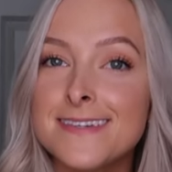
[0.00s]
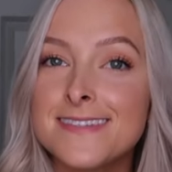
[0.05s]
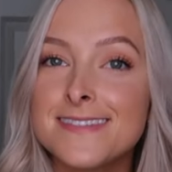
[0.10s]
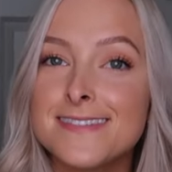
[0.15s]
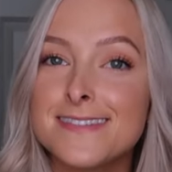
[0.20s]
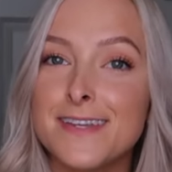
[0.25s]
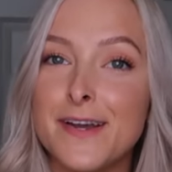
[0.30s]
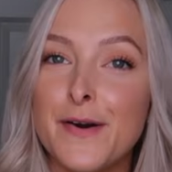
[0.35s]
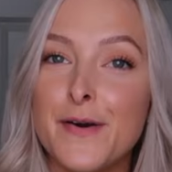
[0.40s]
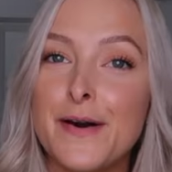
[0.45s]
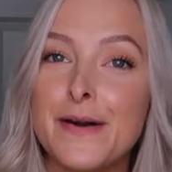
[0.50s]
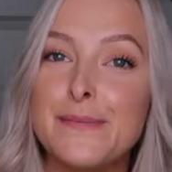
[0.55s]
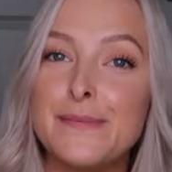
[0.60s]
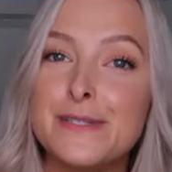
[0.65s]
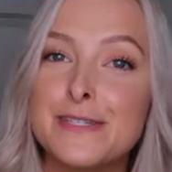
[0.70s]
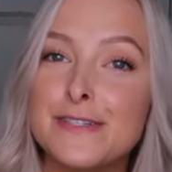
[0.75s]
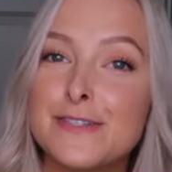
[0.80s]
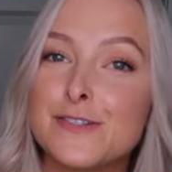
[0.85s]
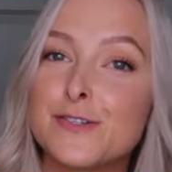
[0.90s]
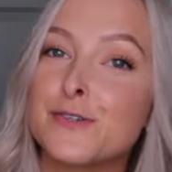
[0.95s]
So I've
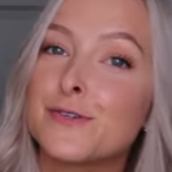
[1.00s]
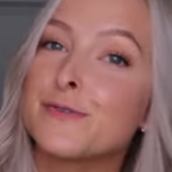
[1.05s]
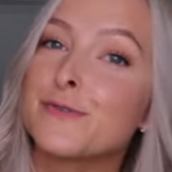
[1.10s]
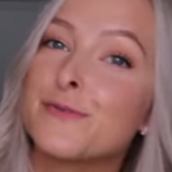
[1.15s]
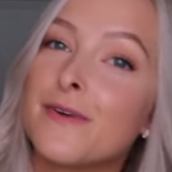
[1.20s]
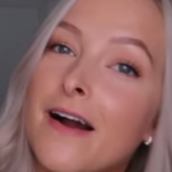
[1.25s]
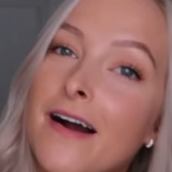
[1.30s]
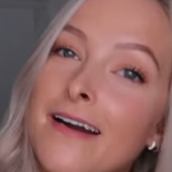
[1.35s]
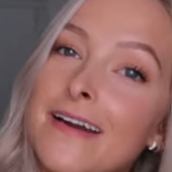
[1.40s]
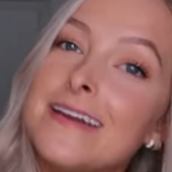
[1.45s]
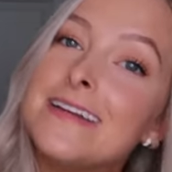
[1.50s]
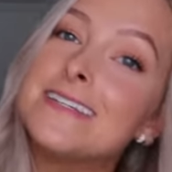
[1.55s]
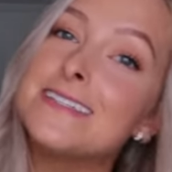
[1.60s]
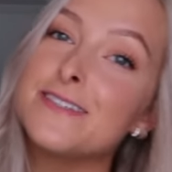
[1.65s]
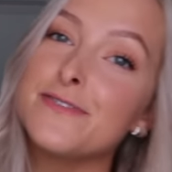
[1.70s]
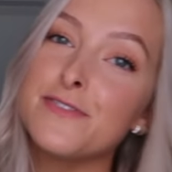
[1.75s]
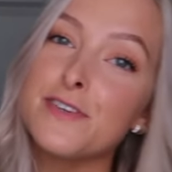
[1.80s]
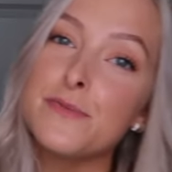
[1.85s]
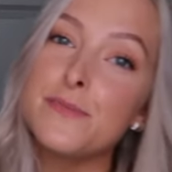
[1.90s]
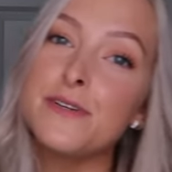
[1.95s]
been trying
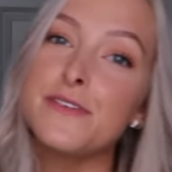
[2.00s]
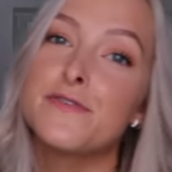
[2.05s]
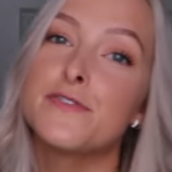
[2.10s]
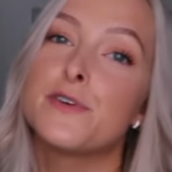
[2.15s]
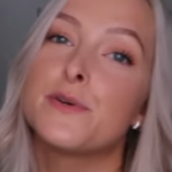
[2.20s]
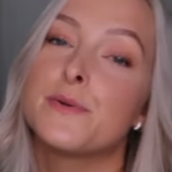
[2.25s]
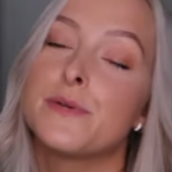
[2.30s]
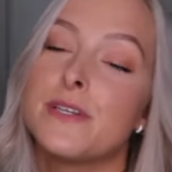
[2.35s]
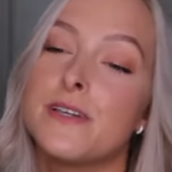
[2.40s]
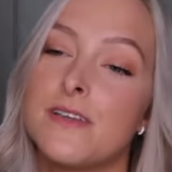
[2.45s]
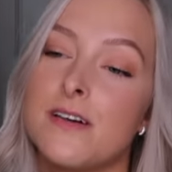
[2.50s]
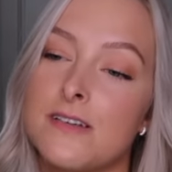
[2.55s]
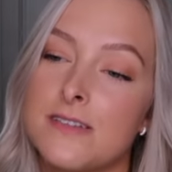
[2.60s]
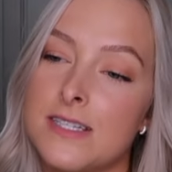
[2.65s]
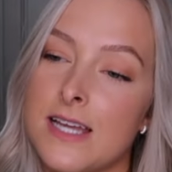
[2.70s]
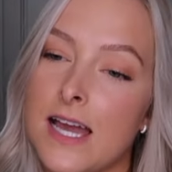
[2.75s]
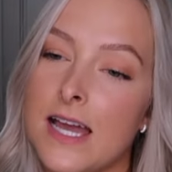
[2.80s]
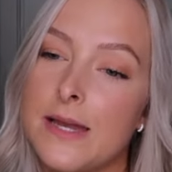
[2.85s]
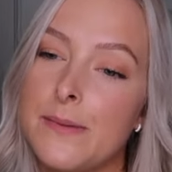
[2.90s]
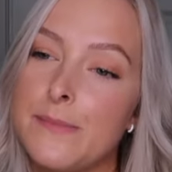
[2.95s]
to film it for a really long
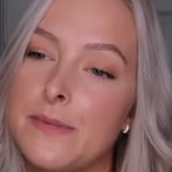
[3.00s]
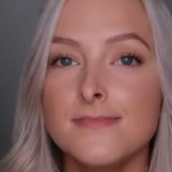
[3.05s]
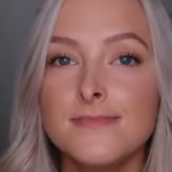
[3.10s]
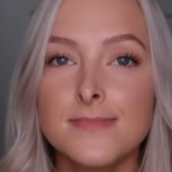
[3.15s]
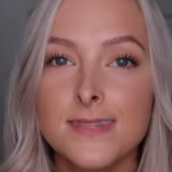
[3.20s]
time.